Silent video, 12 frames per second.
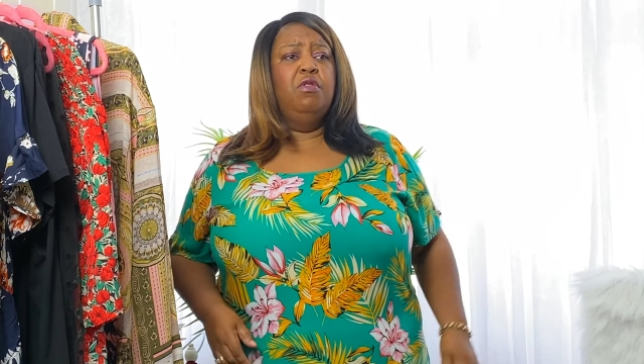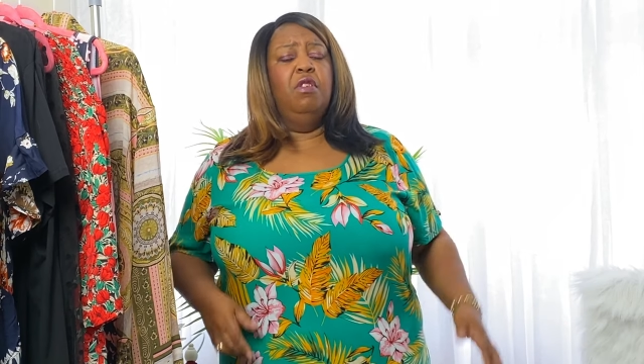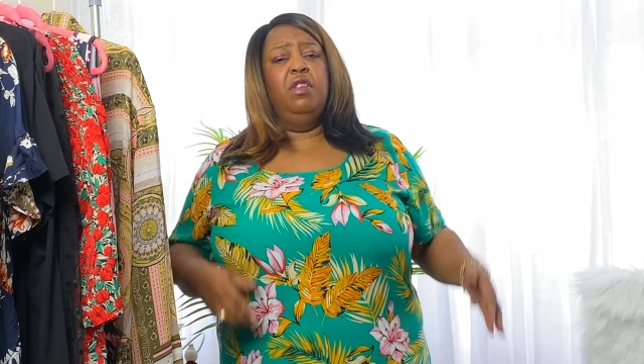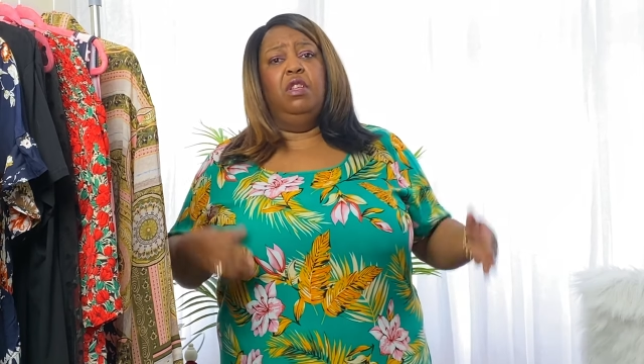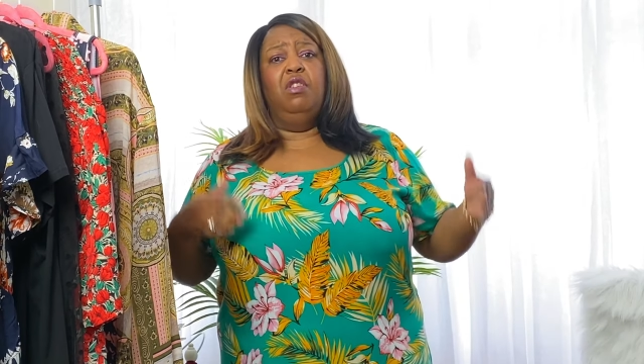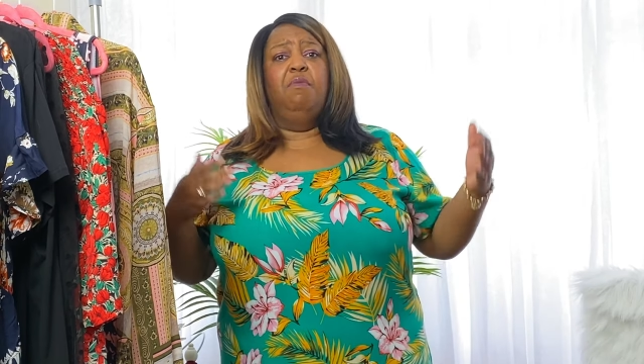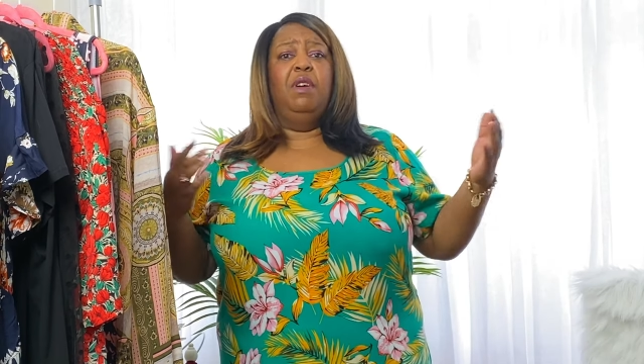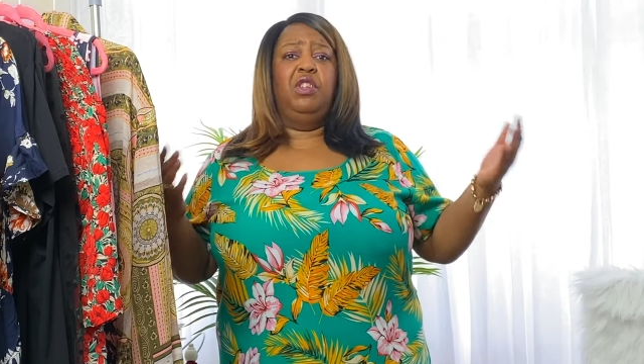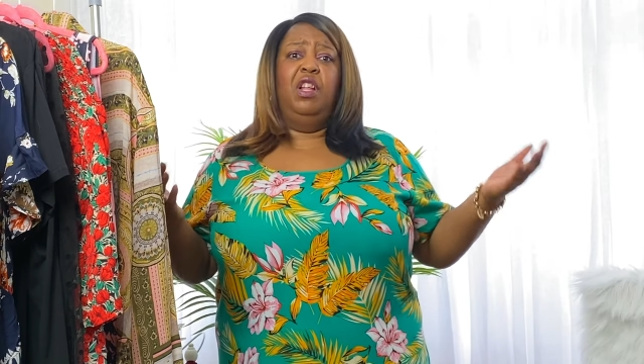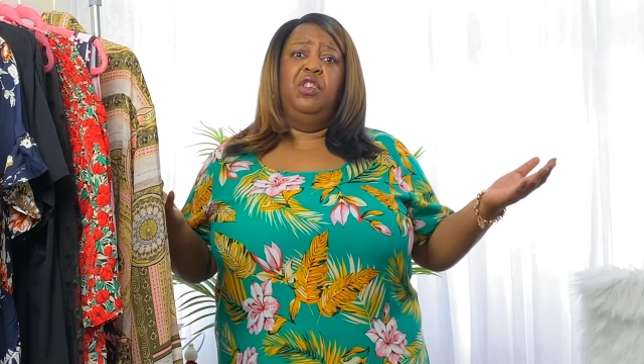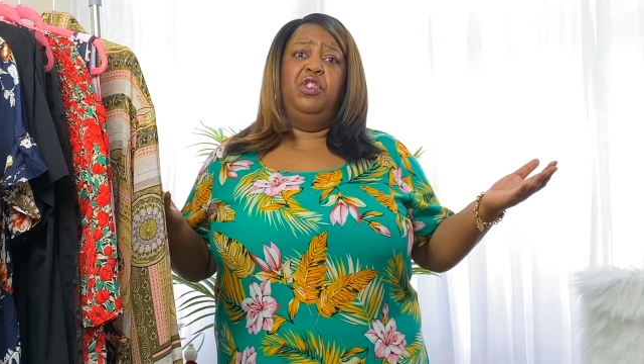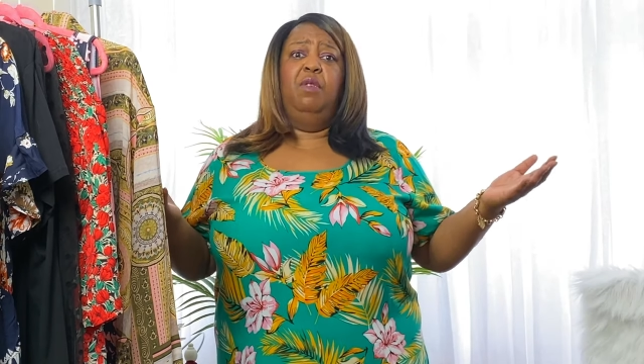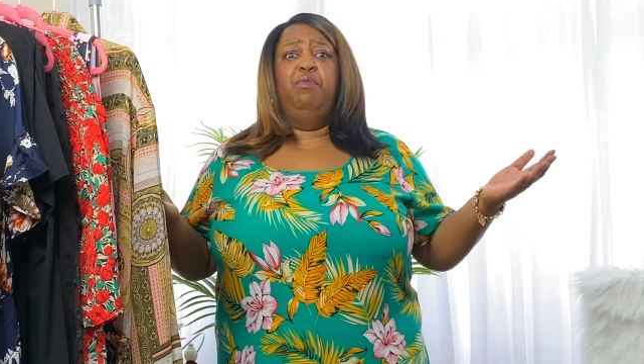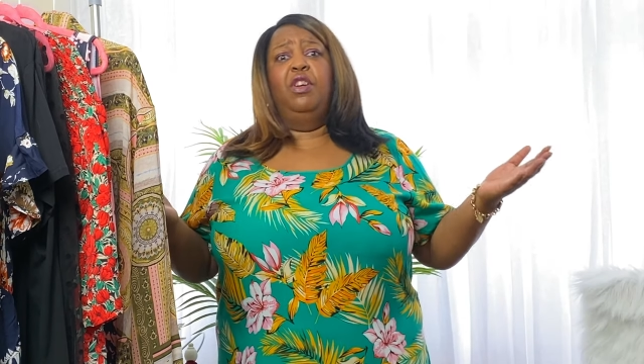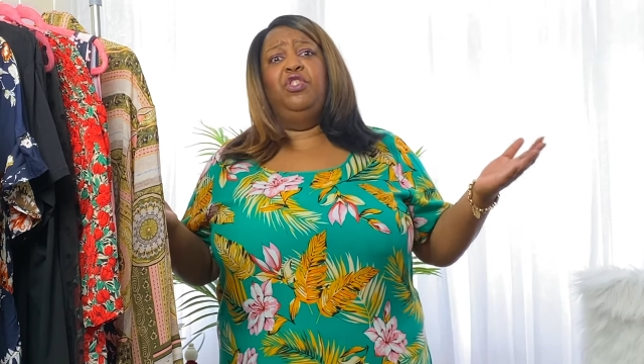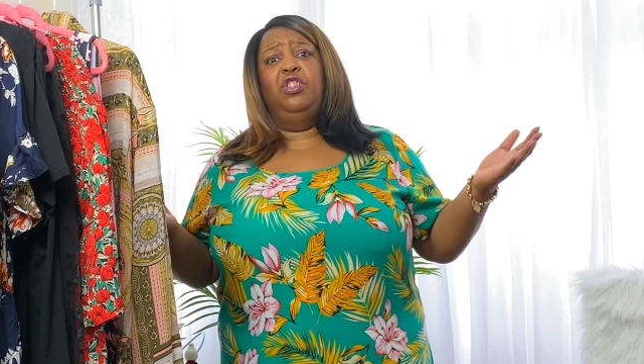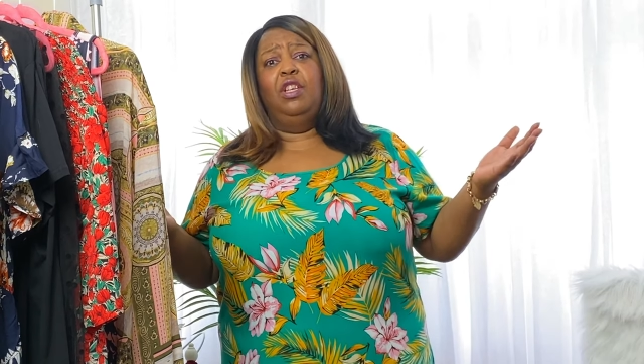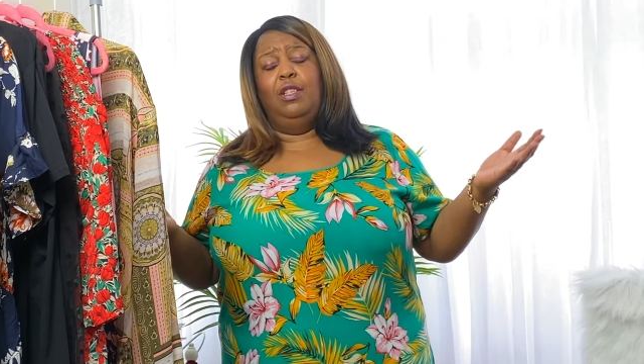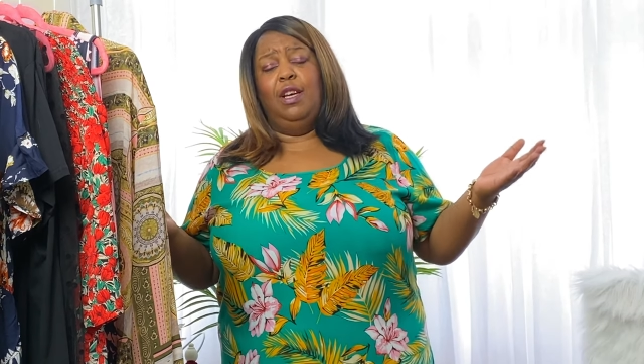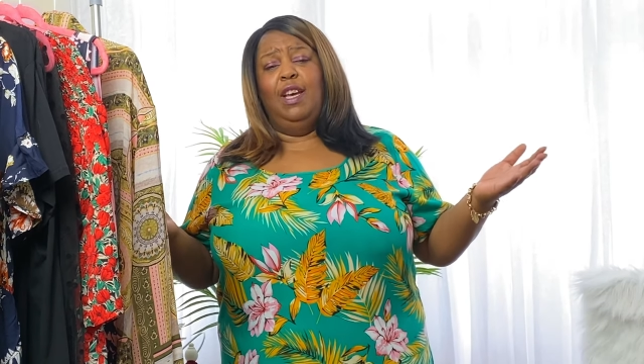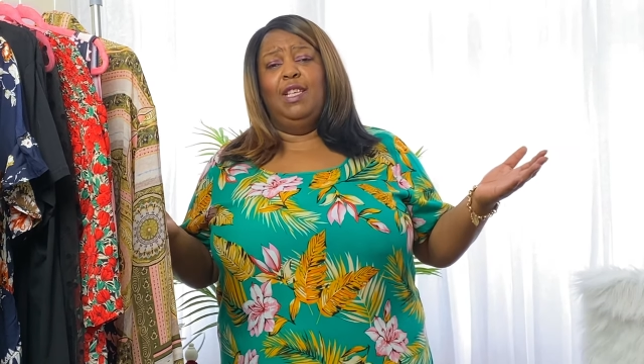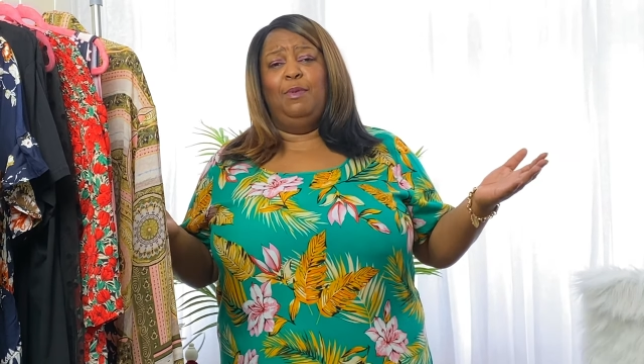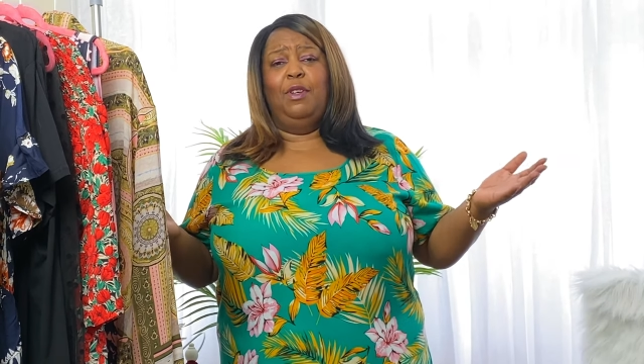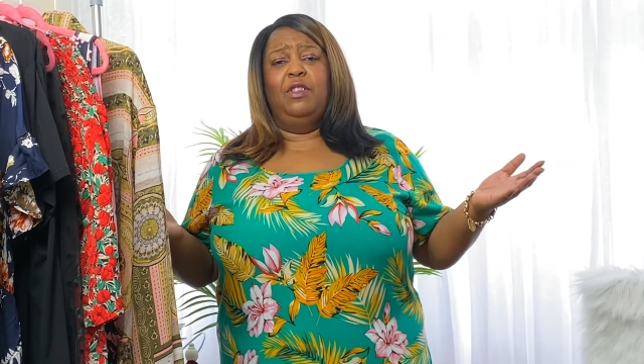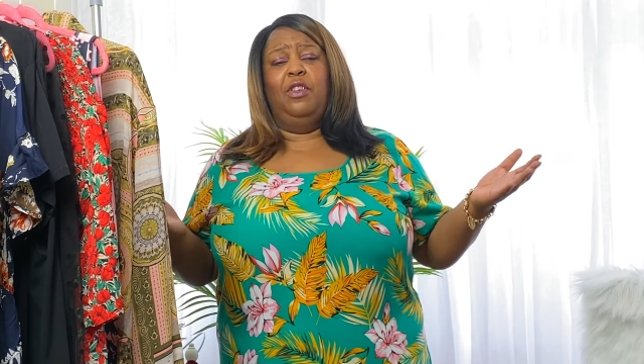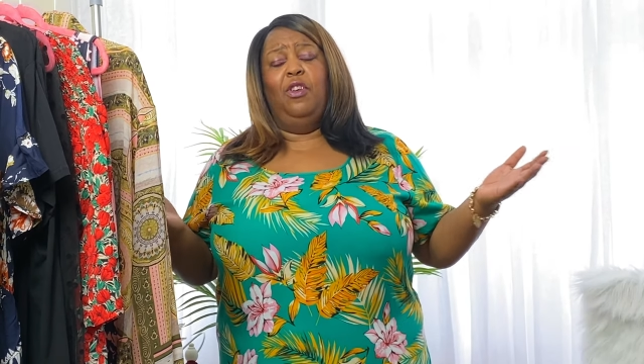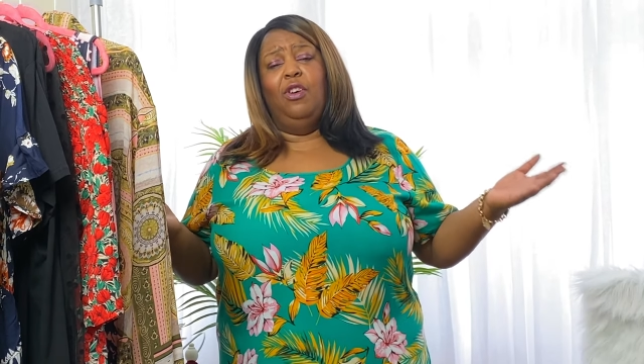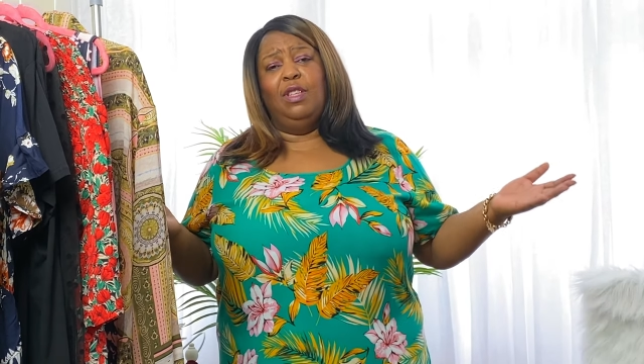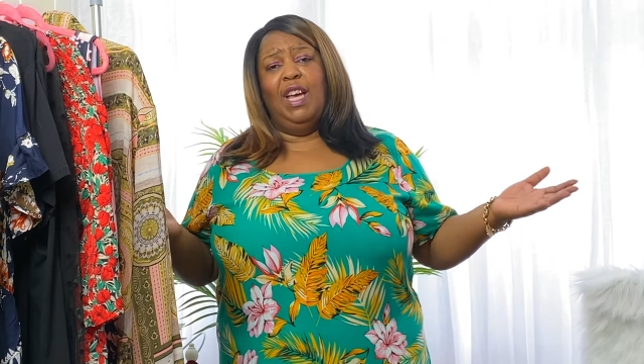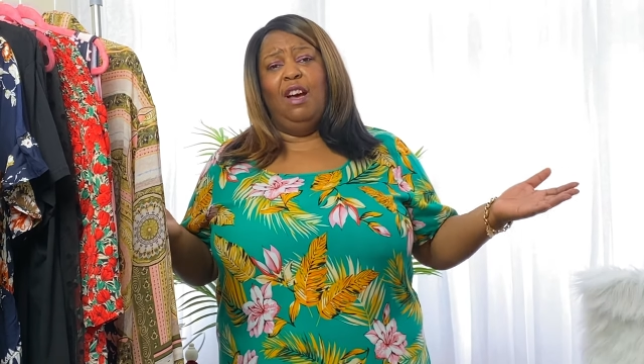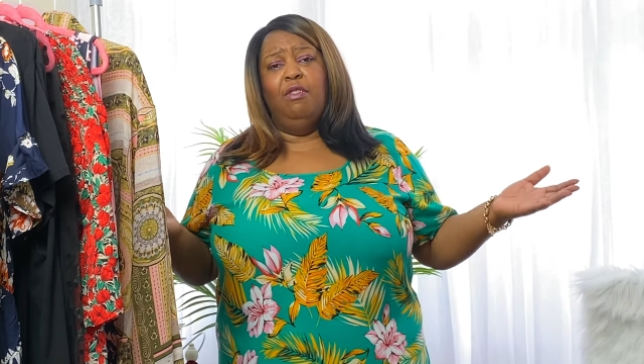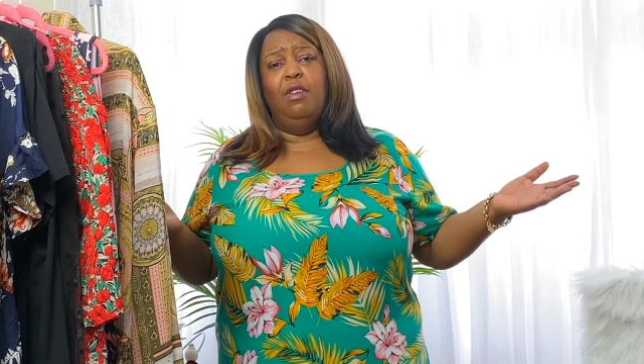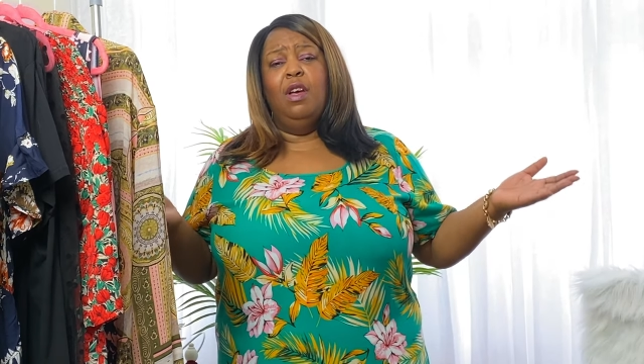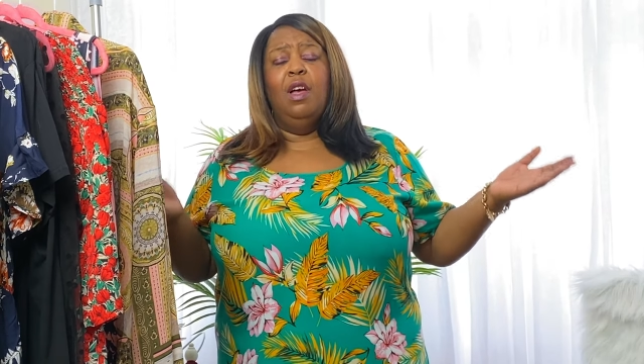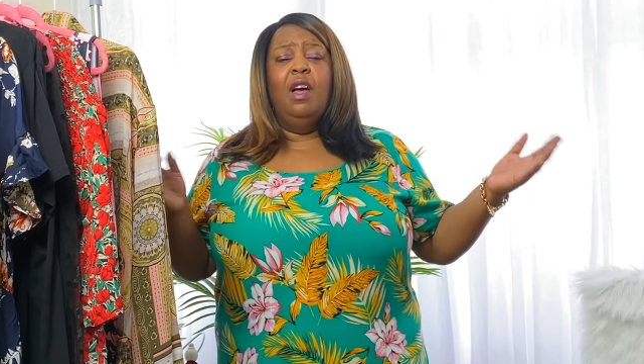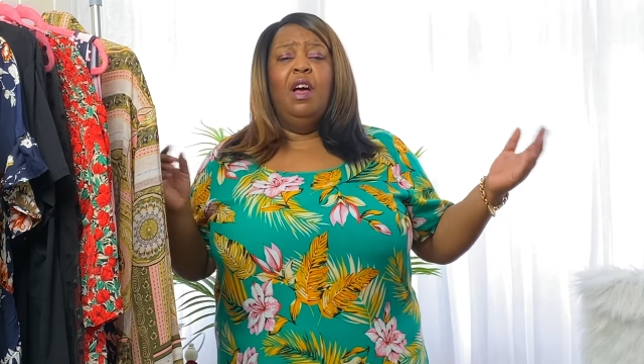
Not that you're doing much lunching and brunching these days because of lockdown.